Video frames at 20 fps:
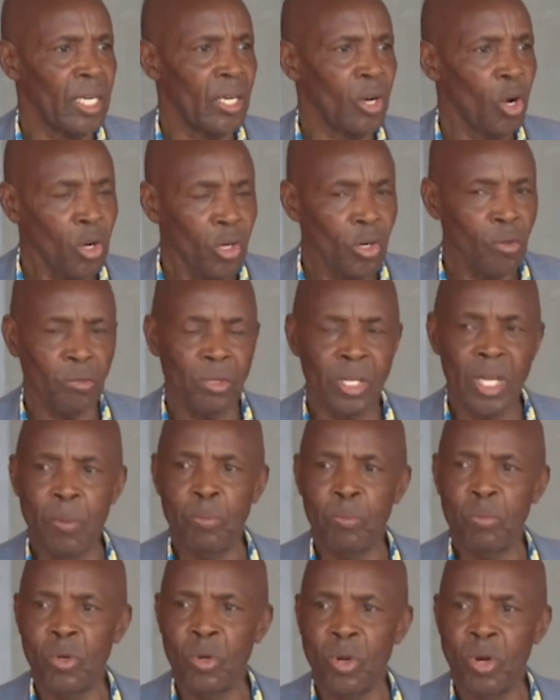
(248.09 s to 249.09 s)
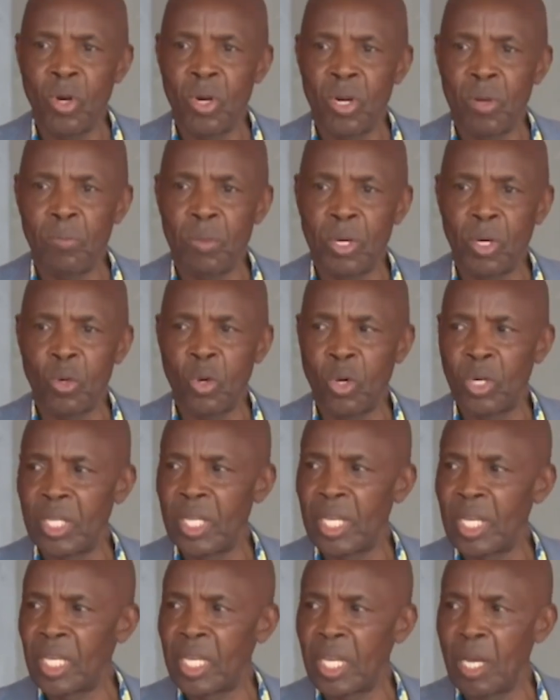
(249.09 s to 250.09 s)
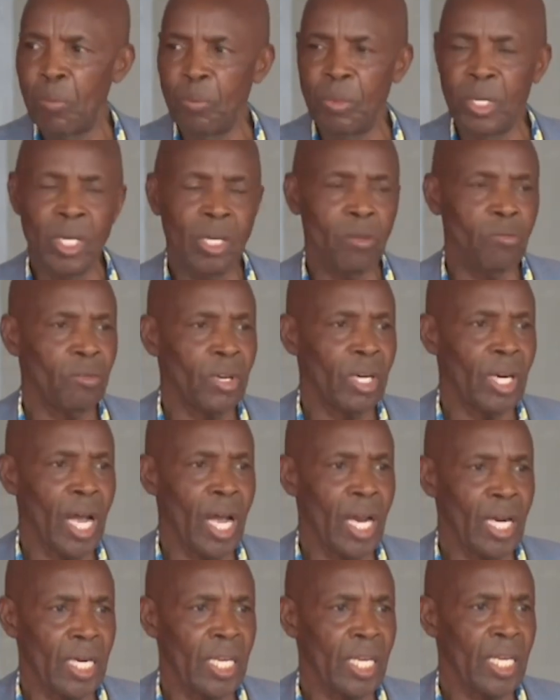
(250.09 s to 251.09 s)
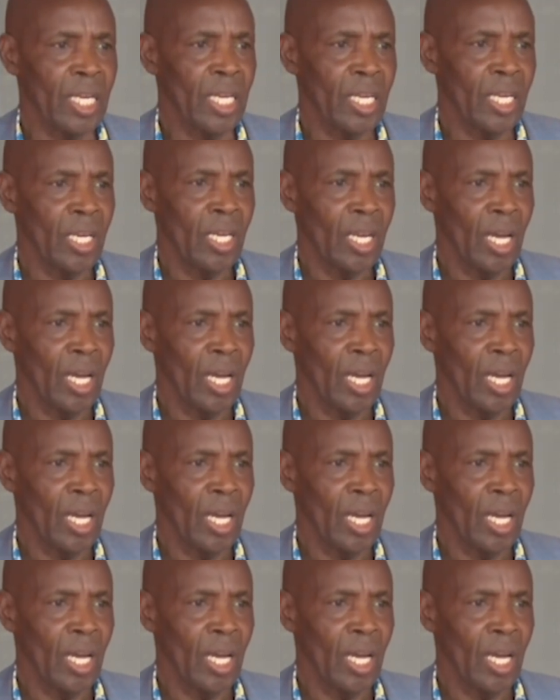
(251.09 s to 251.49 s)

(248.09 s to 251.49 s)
all of them because they came in very handy